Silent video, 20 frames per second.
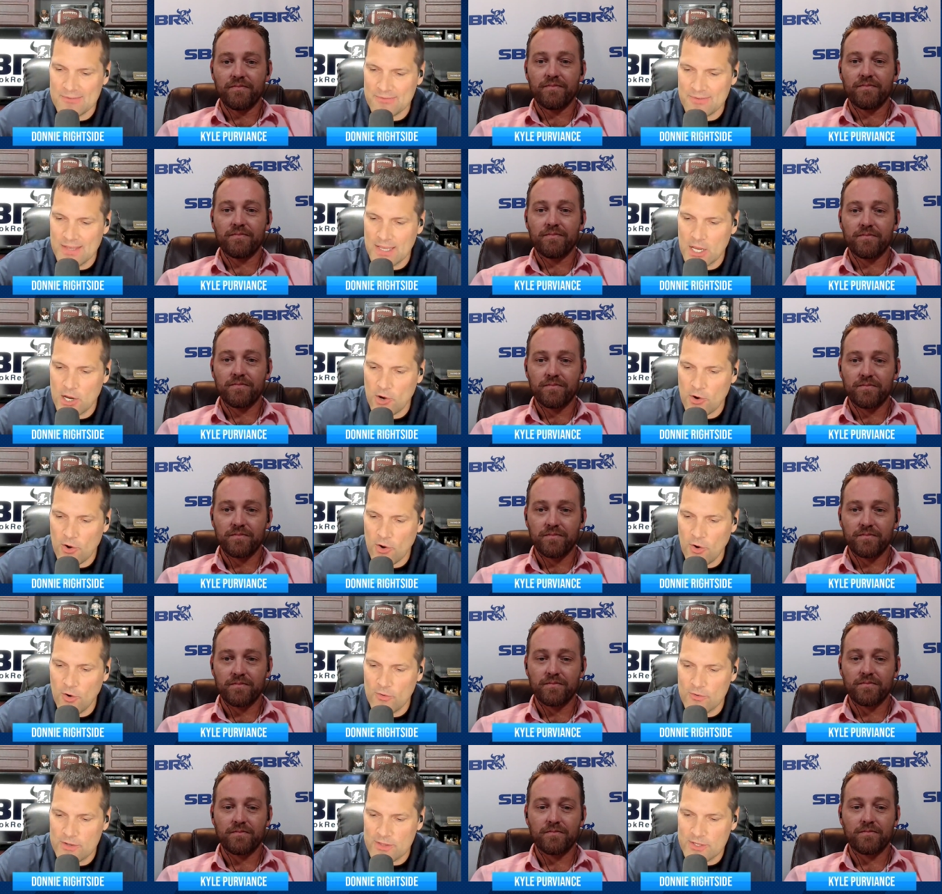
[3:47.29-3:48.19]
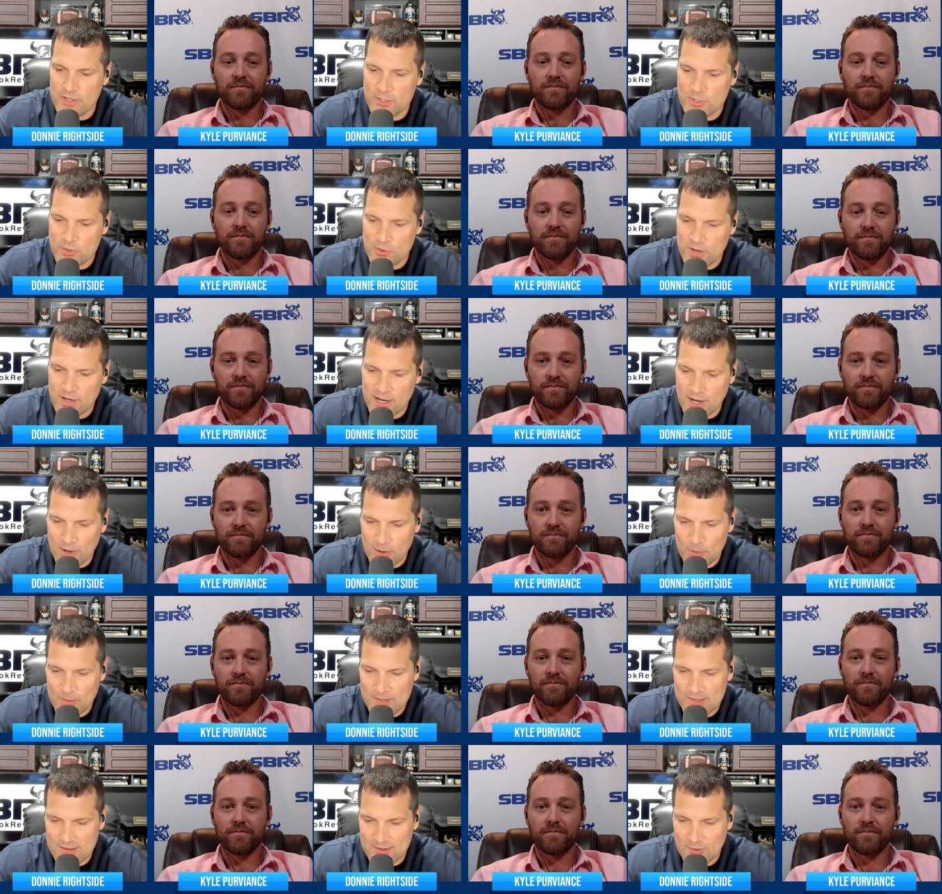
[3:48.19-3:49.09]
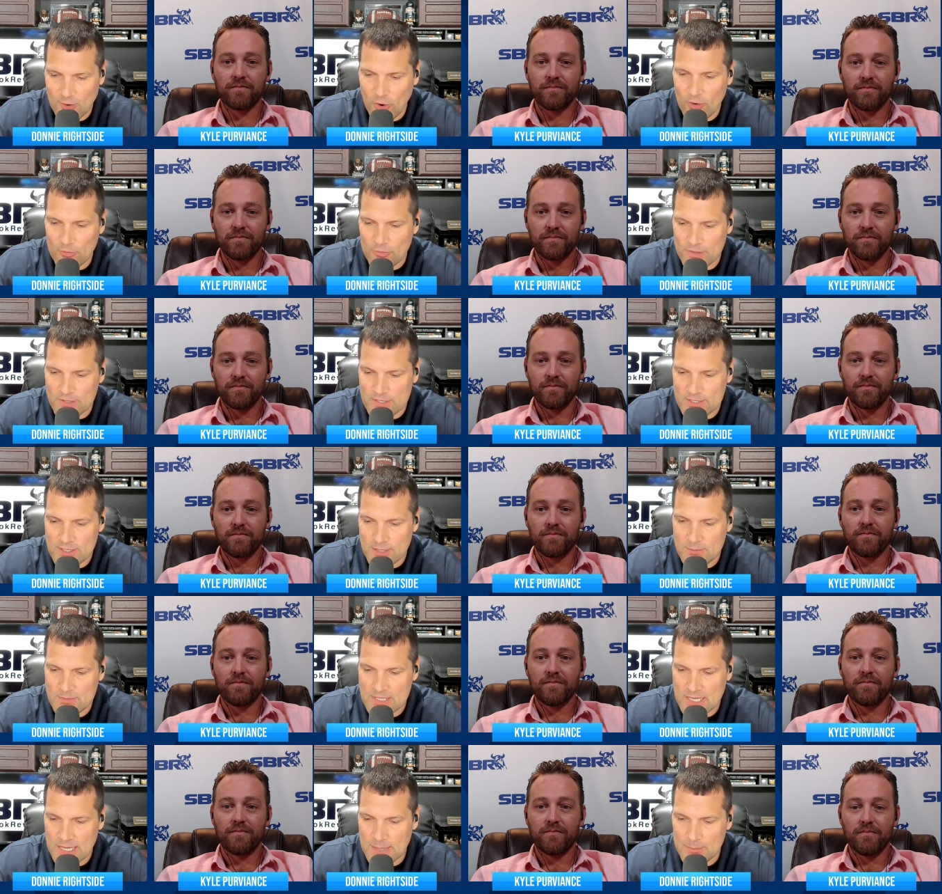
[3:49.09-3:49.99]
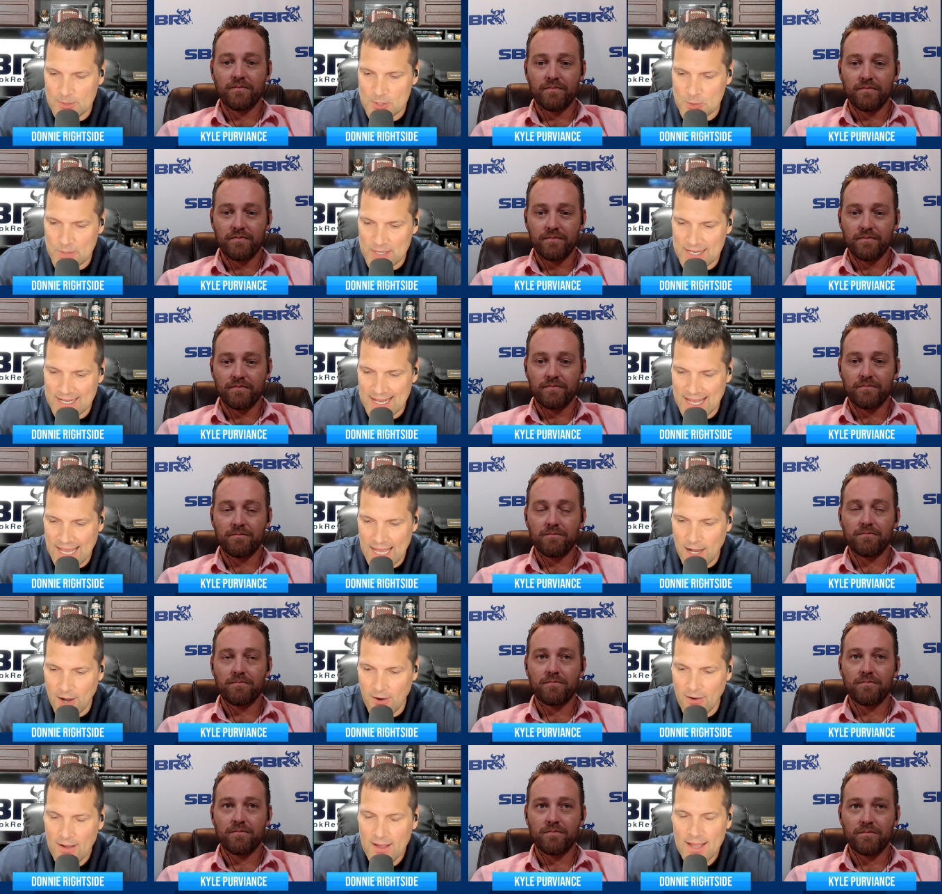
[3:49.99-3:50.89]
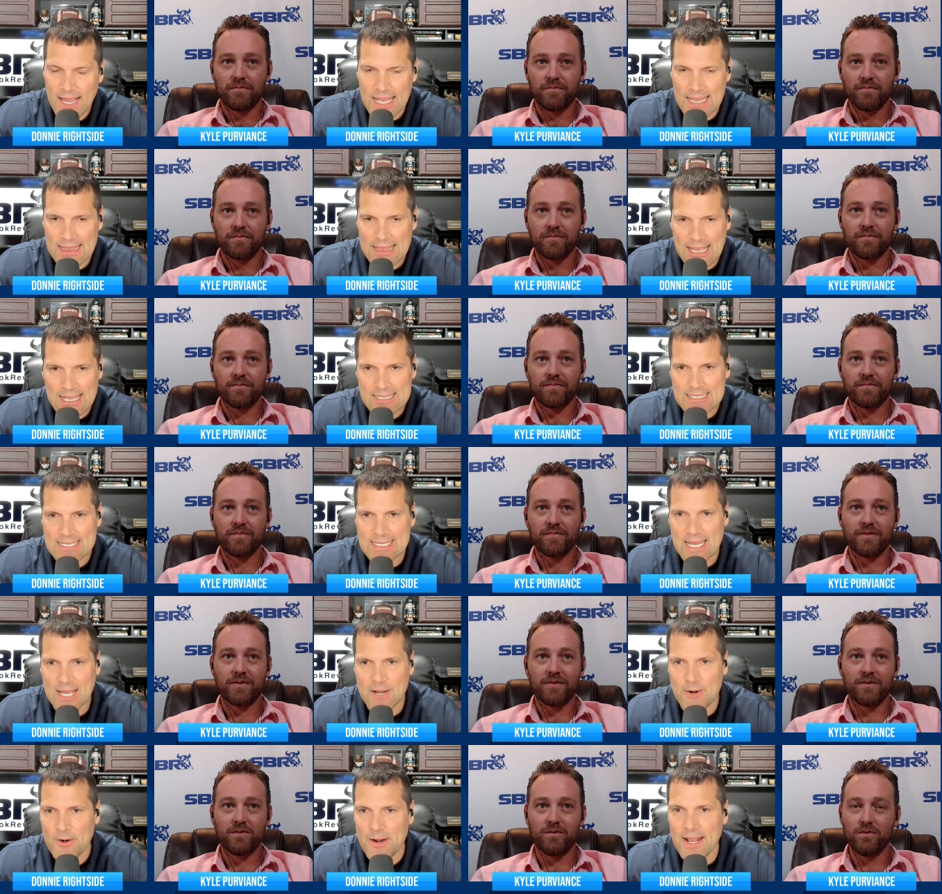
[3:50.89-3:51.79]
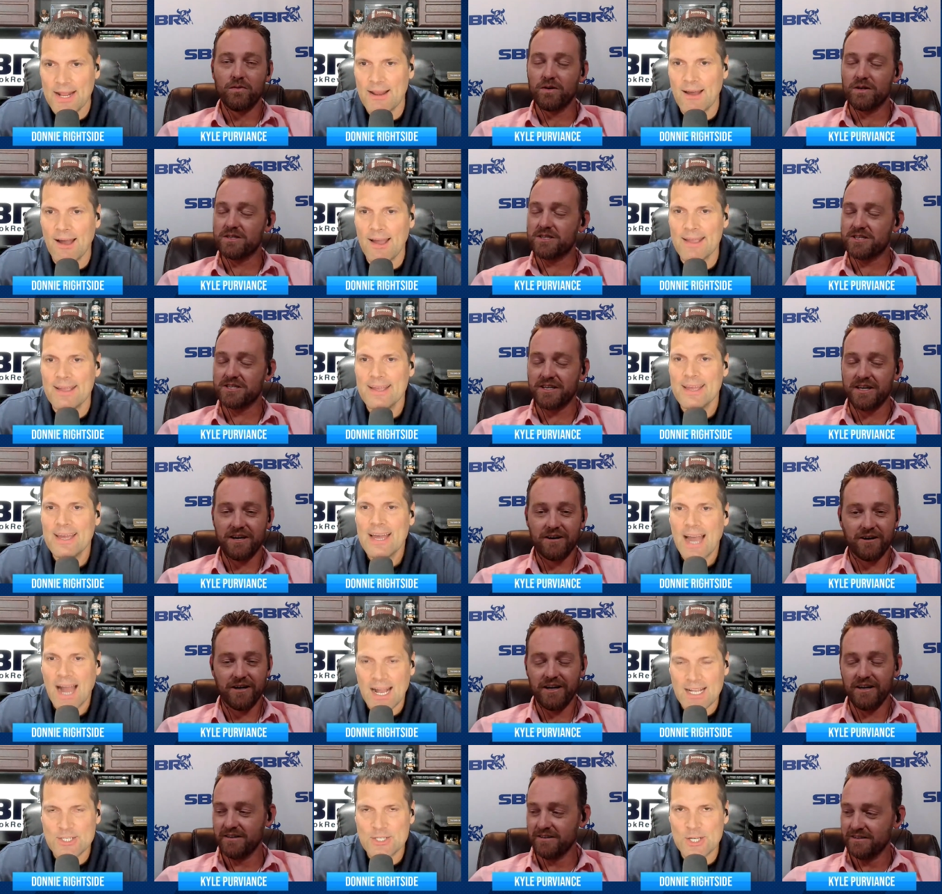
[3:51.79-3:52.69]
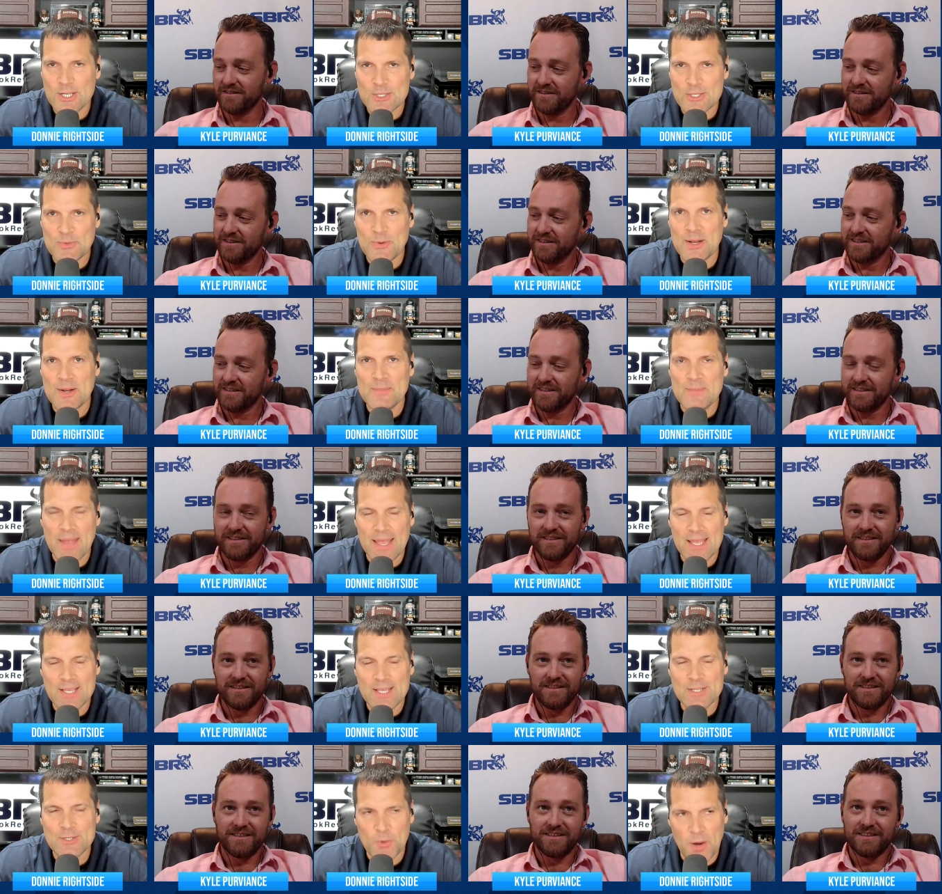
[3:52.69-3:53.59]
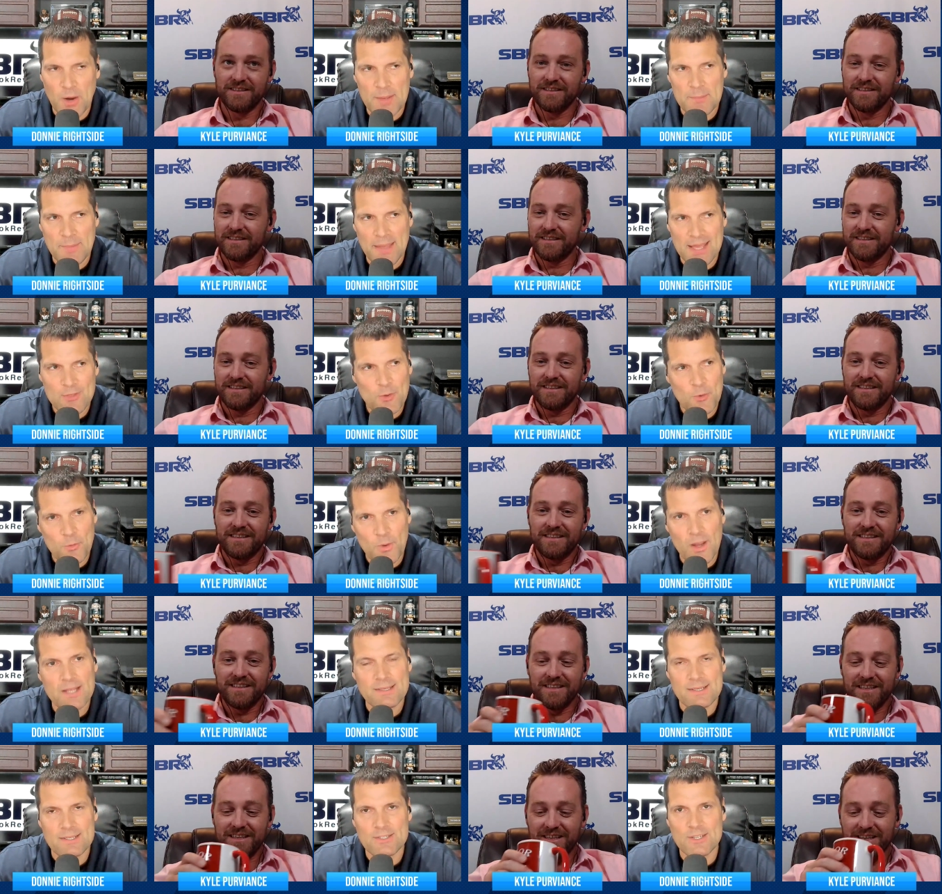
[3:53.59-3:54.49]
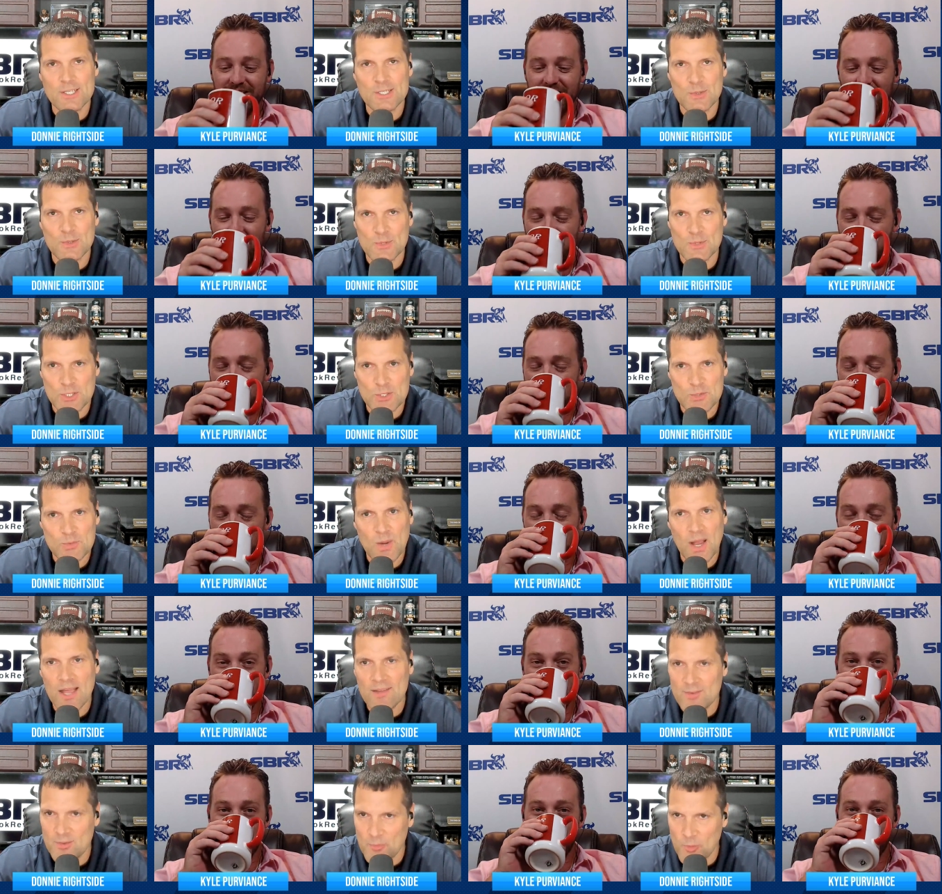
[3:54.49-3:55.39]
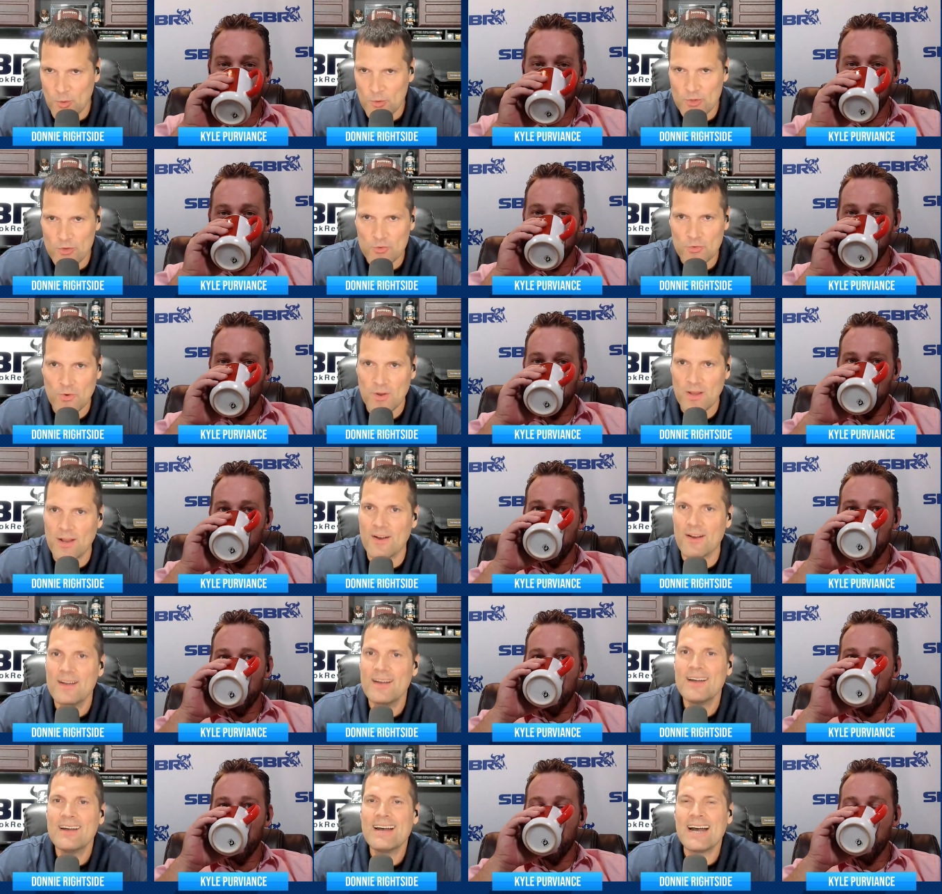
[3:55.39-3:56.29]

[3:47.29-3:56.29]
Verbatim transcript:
Speaker 1: finger over the trigger with the Dolphins sometime between now and late Saturday That's night. Scary. I just want to make sure I make the right decision, which is why I haven't pulled the trigger.